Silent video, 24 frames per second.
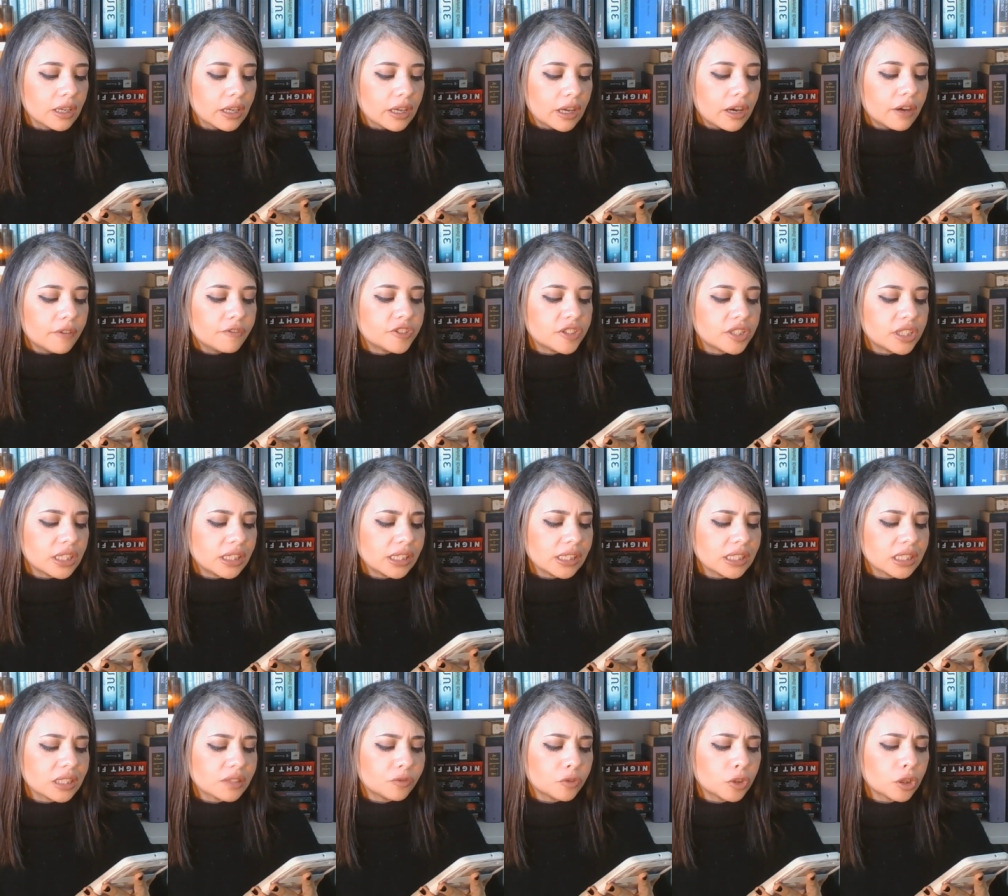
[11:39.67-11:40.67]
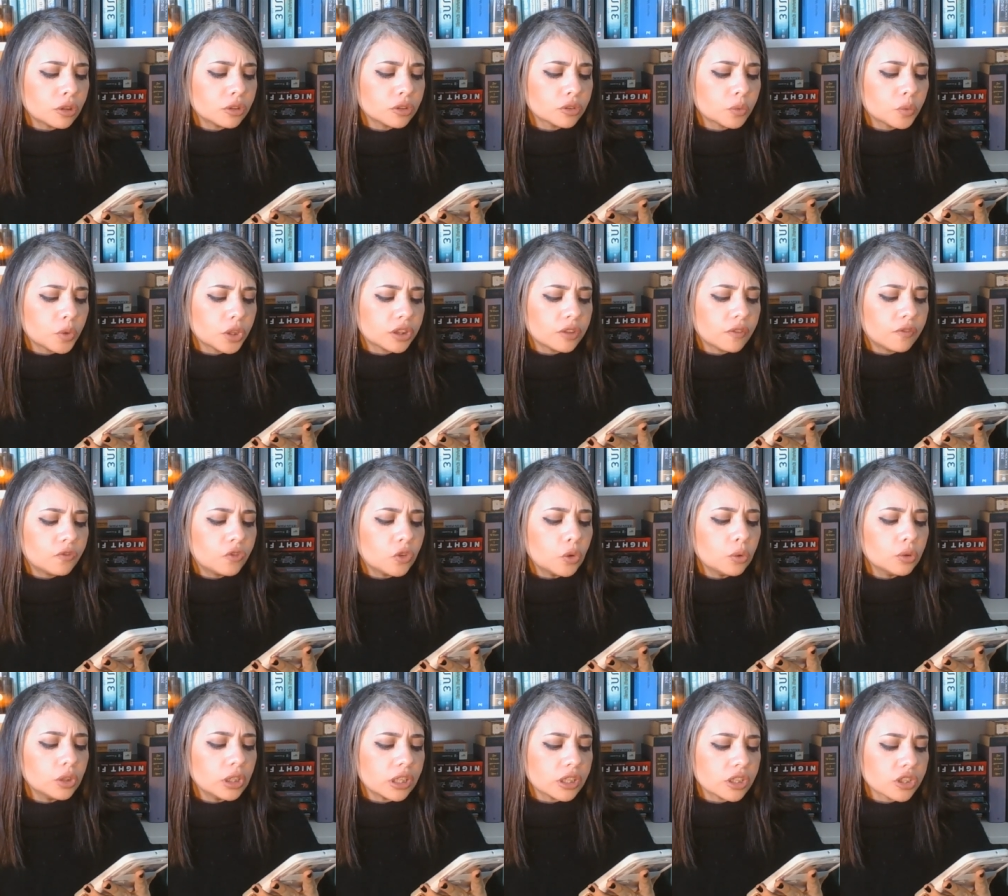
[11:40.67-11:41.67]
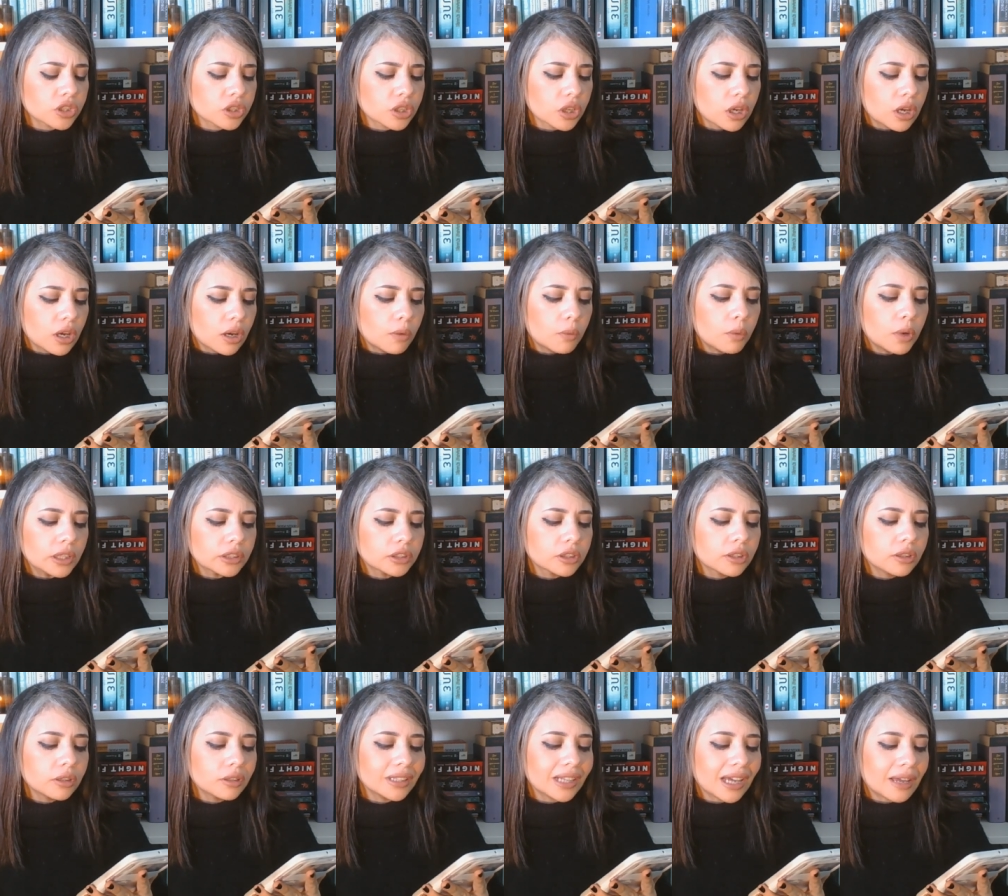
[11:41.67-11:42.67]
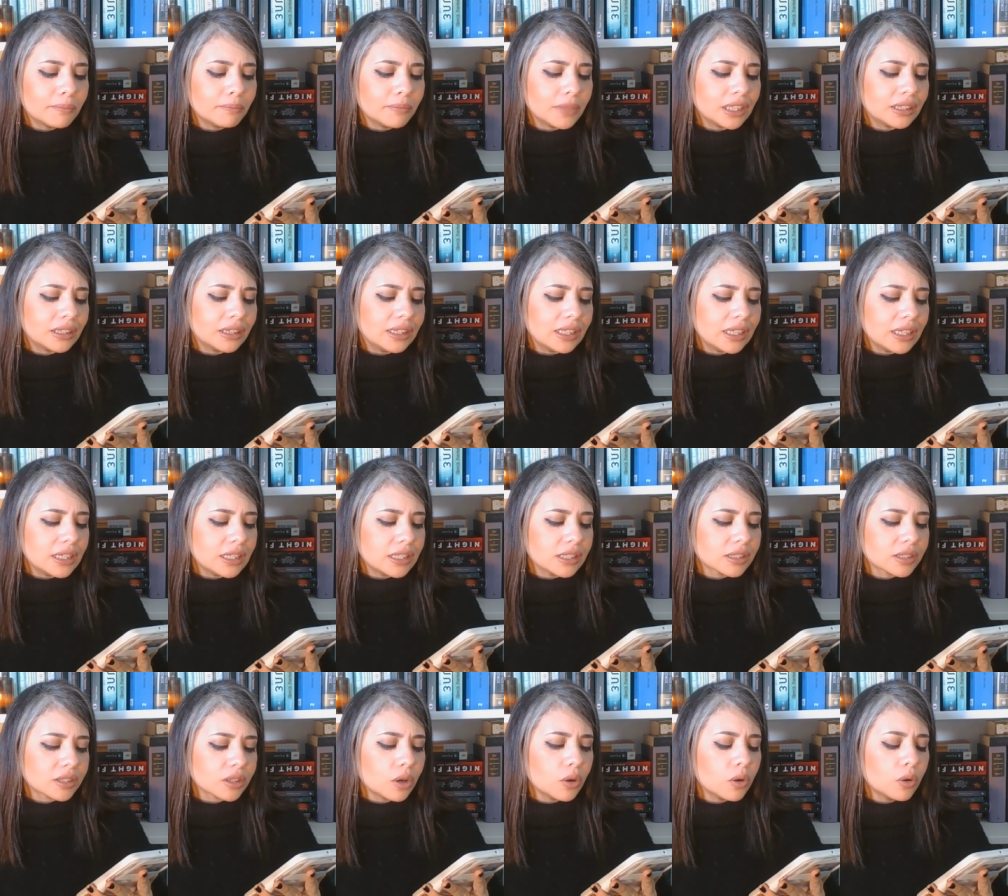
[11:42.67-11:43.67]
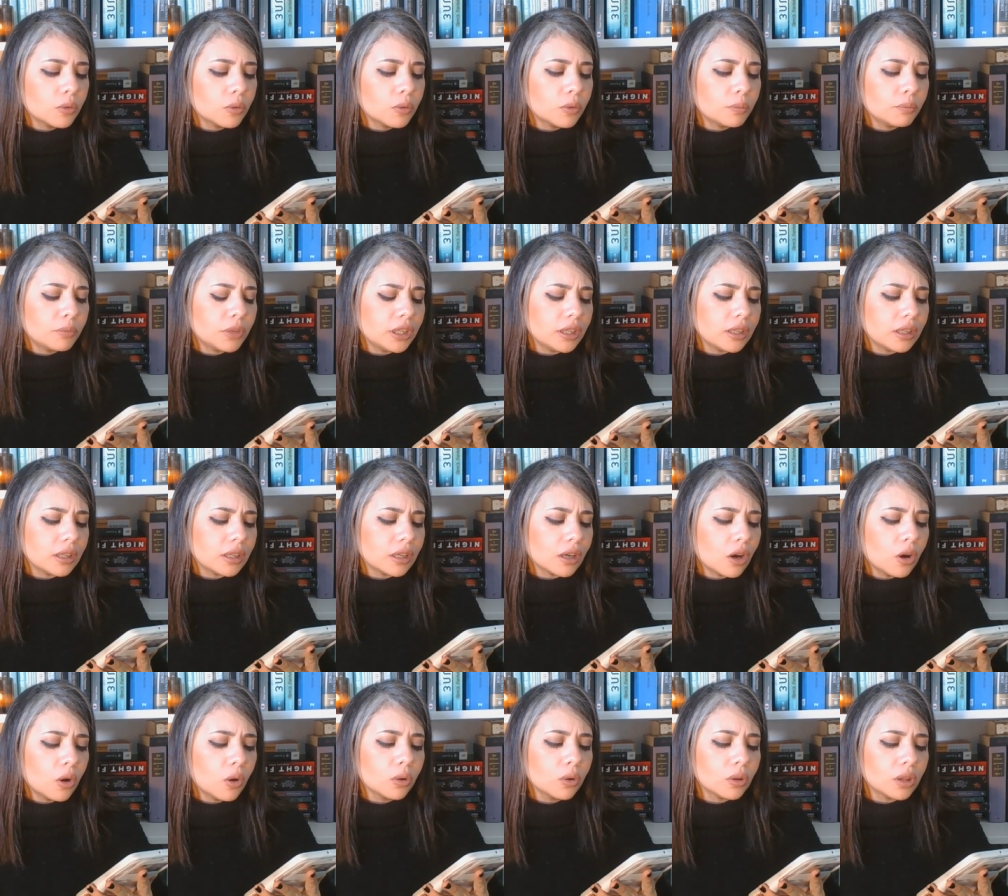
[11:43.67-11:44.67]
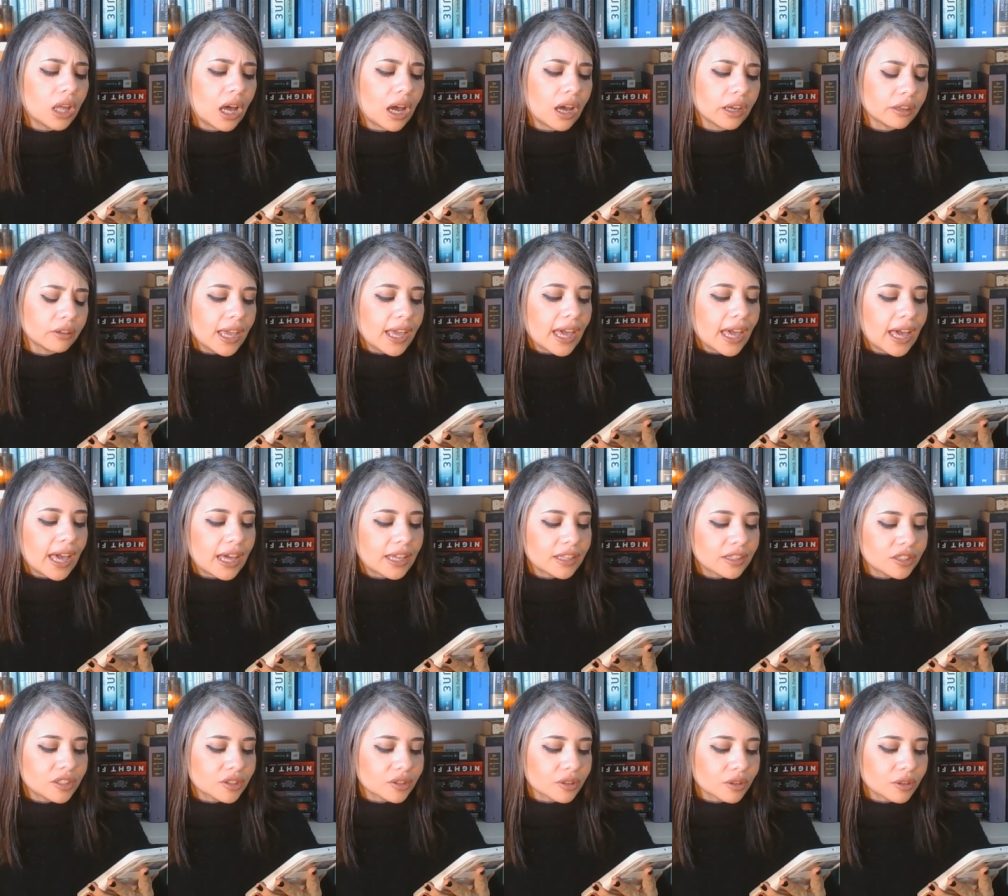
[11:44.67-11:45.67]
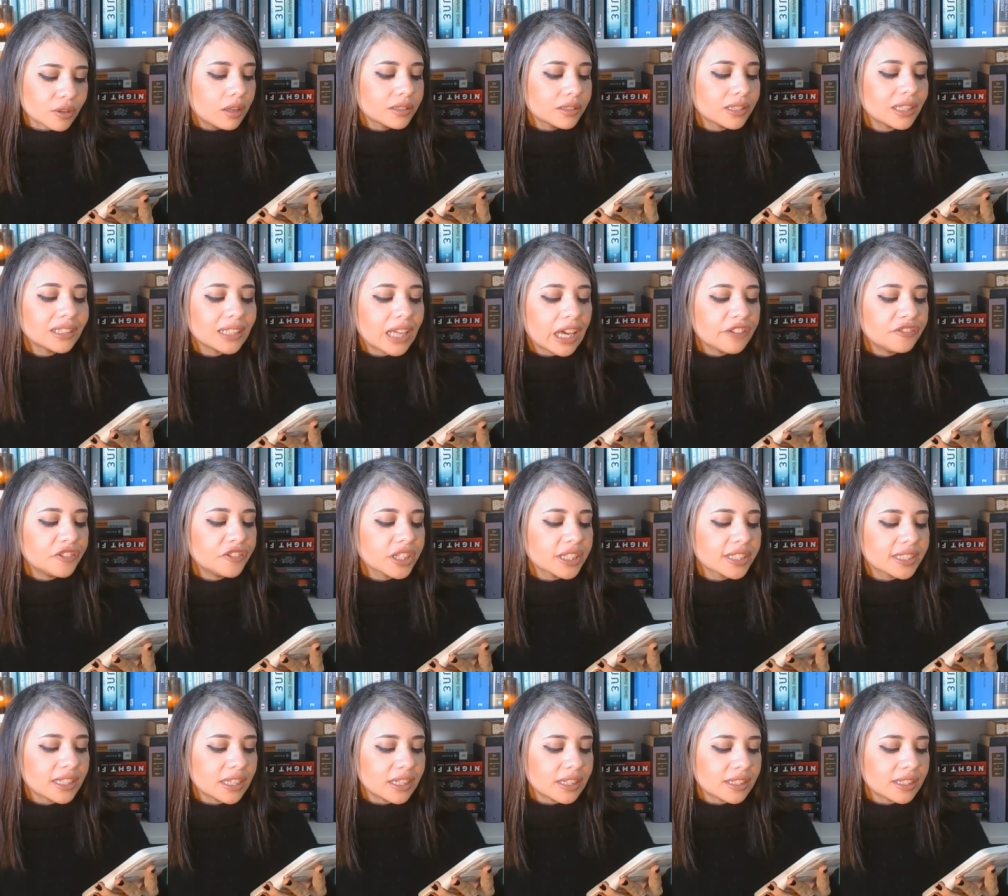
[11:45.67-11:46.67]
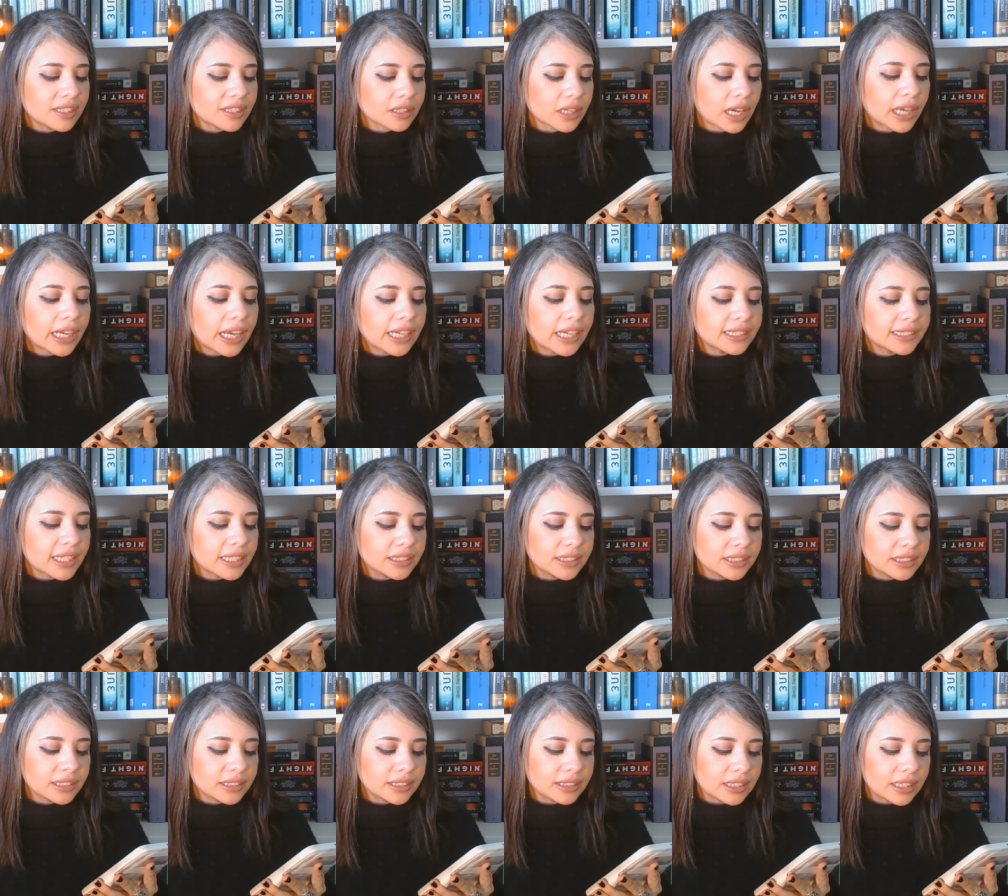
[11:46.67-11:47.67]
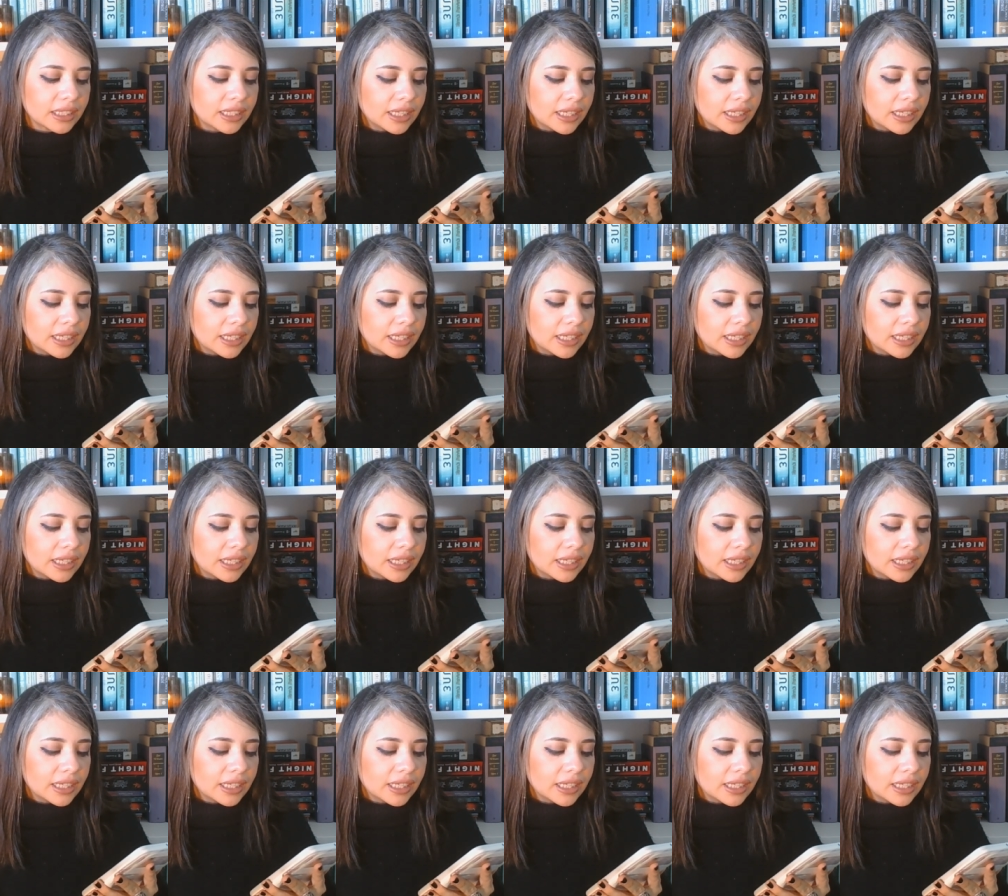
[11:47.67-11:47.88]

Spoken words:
of cities filled with the foolish, what good amid these, oh me, oh life? Answer, that life exists, an identity,